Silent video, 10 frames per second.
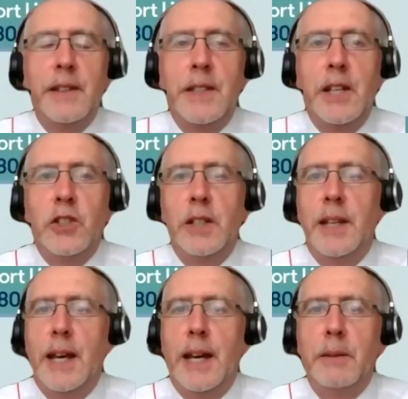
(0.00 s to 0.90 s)
the
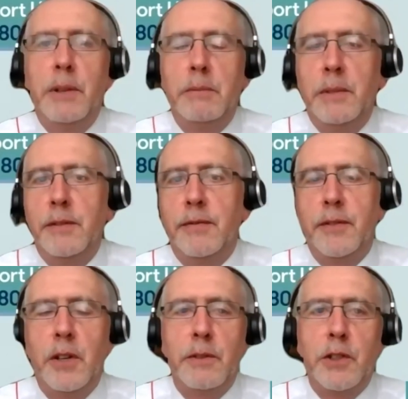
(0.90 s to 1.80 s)
session, we've
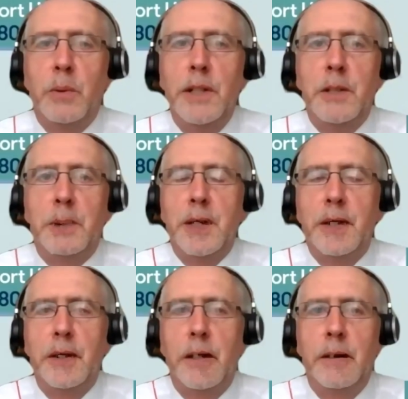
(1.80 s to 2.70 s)
covered quite a bit
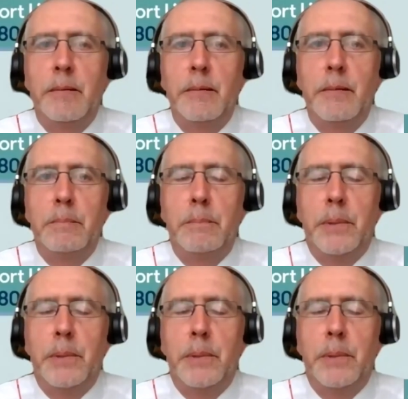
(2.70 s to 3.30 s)
in